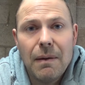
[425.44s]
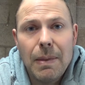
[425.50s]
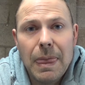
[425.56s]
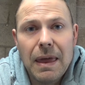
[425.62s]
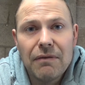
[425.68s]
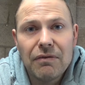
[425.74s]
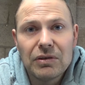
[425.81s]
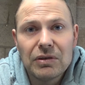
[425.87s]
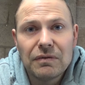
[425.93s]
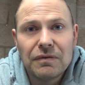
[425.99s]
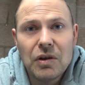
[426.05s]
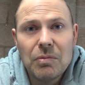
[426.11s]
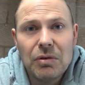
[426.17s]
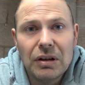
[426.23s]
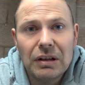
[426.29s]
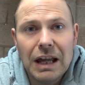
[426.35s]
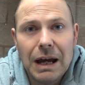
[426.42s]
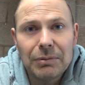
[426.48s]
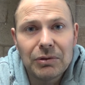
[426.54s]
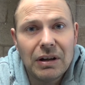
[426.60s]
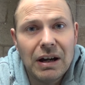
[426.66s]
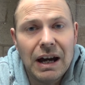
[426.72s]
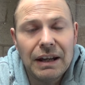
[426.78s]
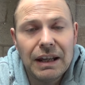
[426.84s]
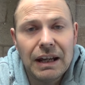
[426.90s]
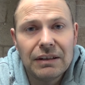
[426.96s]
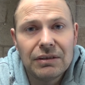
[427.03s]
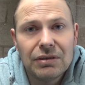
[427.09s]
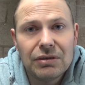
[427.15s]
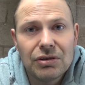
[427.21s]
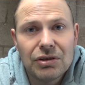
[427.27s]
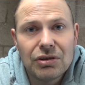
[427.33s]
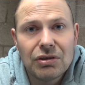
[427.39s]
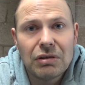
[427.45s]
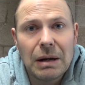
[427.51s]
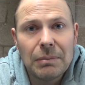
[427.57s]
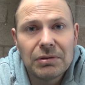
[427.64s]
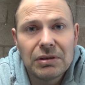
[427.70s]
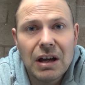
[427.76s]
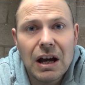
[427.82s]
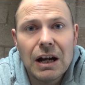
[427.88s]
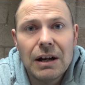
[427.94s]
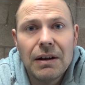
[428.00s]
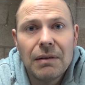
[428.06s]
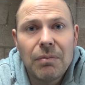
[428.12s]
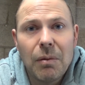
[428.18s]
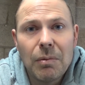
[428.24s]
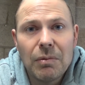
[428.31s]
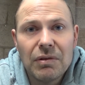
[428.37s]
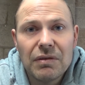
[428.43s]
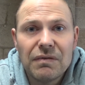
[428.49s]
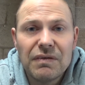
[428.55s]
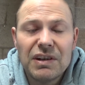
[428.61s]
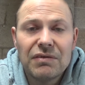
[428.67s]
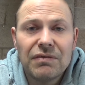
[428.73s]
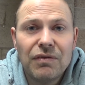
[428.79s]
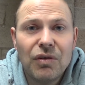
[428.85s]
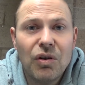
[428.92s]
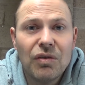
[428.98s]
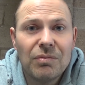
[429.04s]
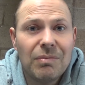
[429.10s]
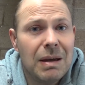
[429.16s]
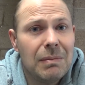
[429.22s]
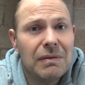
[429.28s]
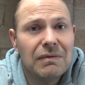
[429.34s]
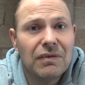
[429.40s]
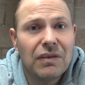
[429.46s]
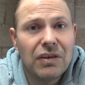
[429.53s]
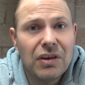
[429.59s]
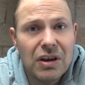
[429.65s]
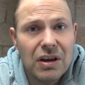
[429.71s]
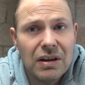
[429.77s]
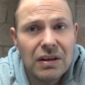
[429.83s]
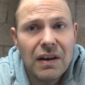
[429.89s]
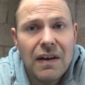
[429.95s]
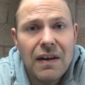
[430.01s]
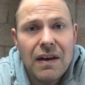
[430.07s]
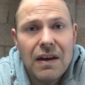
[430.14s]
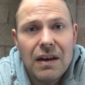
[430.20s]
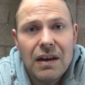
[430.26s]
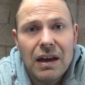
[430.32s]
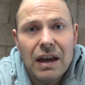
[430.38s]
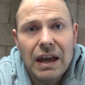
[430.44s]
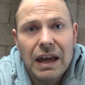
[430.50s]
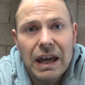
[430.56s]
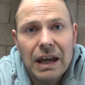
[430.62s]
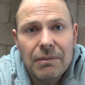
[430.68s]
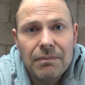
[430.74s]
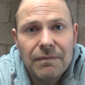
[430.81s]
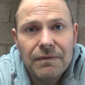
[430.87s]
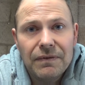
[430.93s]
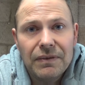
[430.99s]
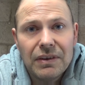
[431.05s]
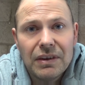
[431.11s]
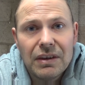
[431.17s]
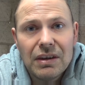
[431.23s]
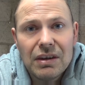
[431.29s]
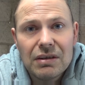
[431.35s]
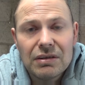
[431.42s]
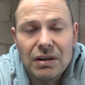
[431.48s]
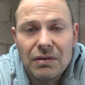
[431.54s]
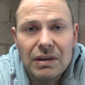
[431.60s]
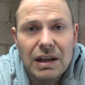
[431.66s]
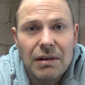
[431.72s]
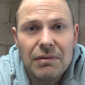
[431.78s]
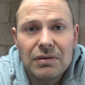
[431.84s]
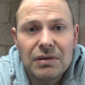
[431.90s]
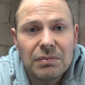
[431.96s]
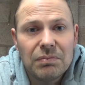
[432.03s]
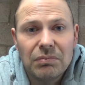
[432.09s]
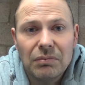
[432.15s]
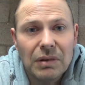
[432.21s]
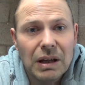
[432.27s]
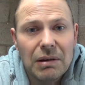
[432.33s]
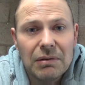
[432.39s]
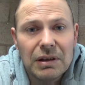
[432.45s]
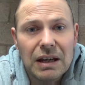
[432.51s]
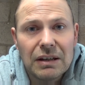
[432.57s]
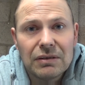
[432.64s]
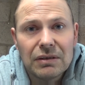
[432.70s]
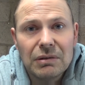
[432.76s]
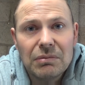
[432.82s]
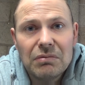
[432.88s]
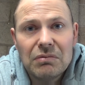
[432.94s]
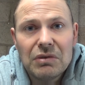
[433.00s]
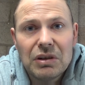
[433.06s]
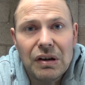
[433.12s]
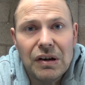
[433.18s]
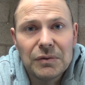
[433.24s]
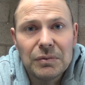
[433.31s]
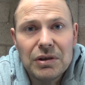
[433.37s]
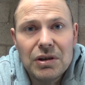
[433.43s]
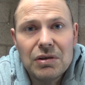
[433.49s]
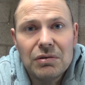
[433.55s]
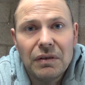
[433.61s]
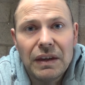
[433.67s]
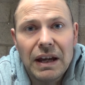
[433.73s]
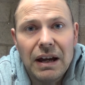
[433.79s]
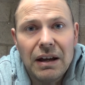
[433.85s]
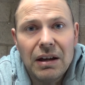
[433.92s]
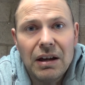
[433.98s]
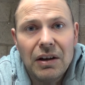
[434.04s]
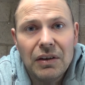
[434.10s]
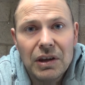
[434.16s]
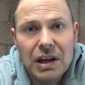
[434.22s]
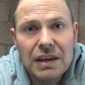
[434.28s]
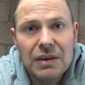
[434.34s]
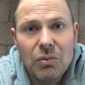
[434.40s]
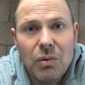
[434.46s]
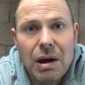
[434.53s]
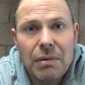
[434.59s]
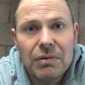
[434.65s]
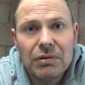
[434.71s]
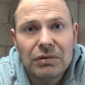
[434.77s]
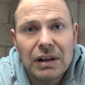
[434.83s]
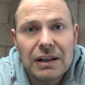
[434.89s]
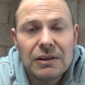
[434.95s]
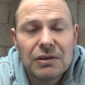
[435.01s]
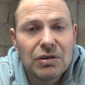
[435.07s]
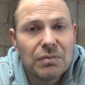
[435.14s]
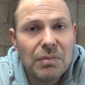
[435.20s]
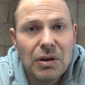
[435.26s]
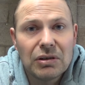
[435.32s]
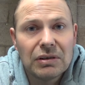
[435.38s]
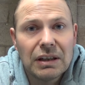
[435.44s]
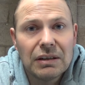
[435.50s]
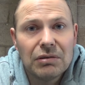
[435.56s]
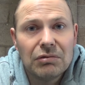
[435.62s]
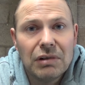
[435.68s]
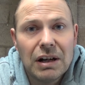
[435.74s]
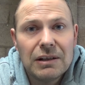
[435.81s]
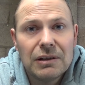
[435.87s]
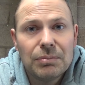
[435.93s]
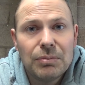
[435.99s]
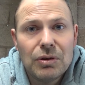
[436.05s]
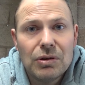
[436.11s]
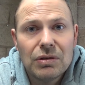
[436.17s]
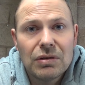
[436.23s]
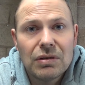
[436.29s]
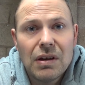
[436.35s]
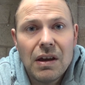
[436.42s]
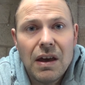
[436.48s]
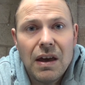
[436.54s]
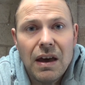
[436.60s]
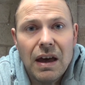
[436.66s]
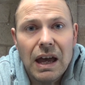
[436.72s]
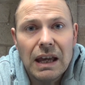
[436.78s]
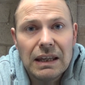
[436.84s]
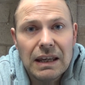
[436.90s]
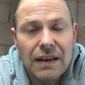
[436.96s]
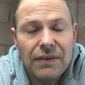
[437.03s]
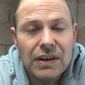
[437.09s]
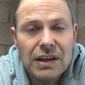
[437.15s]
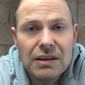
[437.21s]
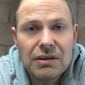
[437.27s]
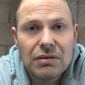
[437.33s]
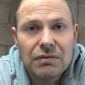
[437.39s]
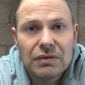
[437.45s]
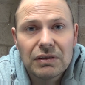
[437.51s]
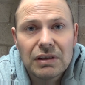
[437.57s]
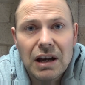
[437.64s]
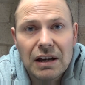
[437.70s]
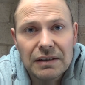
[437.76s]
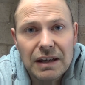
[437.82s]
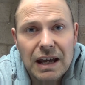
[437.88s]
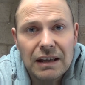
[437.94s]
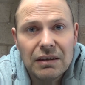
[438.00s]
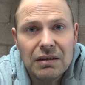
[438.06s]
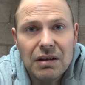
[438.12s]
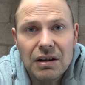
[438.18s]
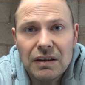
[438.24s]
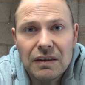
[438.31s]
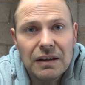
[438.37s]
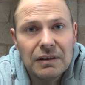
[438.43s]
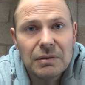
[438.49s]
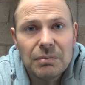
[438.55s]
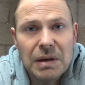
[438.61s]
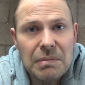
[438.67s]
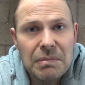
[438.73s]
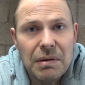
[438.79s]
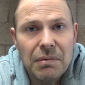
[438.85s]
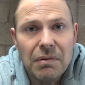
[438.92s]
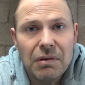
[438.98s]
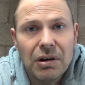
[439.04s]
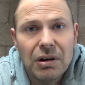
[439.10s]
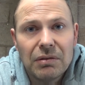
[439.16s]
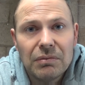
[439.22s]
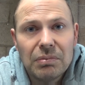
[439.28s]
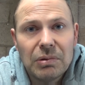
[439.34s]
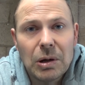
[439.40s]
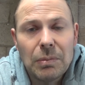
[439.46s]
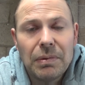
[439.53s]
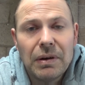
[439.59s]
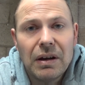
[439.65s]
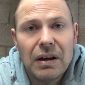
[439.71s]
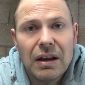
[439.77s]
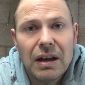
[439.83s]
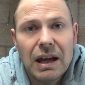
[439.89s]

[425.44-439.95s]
if there was a few more laps, or I hadn't had such a crap start, I probably would have finished 4th or maybe even 3rd. So that was excellent. The tyres we used in the wet were just bog standard Rain Sports. Again, these cars ahead, the only things that beat me were on proper